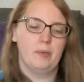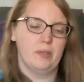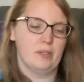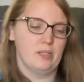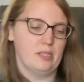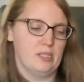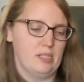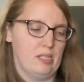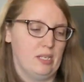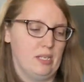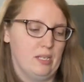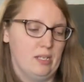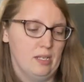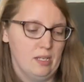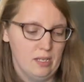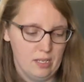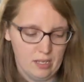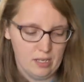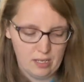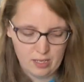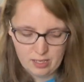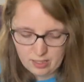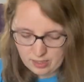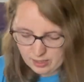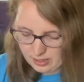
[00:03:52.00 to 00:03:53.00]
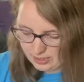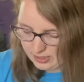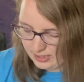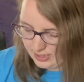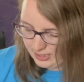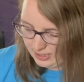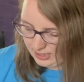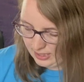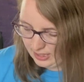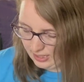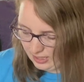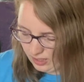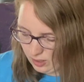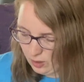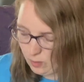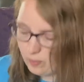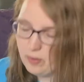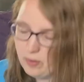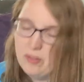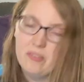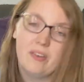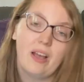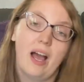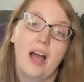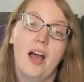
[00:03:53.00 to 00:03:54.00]
books. Let's see,
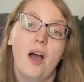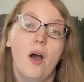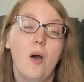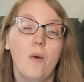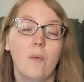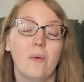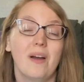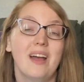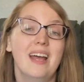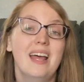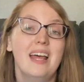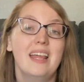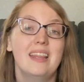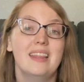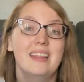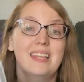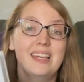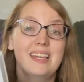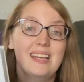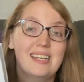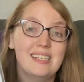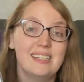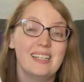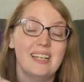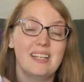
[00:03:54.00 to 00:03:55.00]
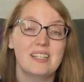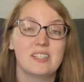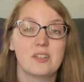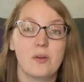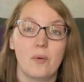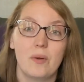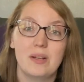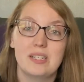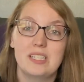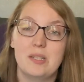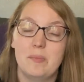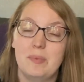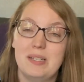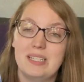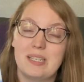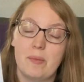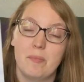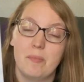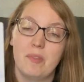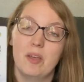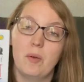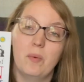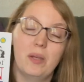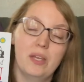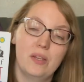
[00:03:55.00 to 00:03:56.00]
we've got, oh, this is going to be
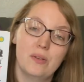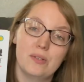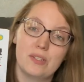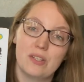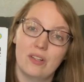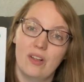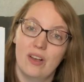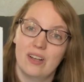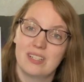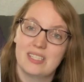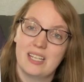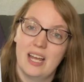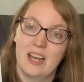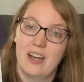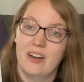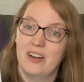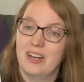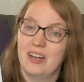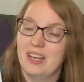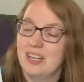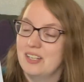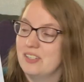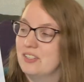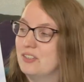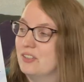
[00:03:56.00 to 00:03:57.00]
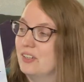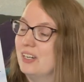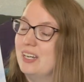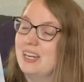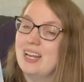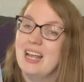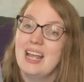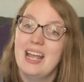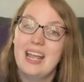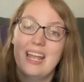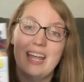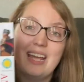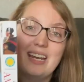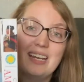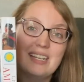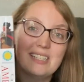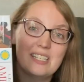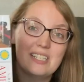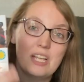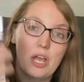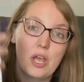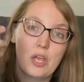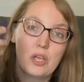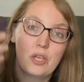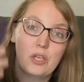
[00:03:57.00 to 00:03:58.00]
something we use alongside our history. It
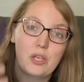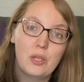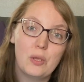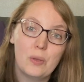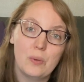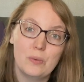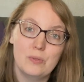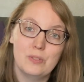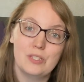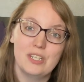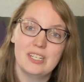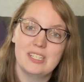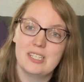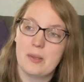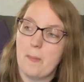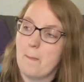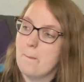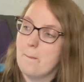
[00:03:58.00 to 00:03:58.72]
is huge, it's a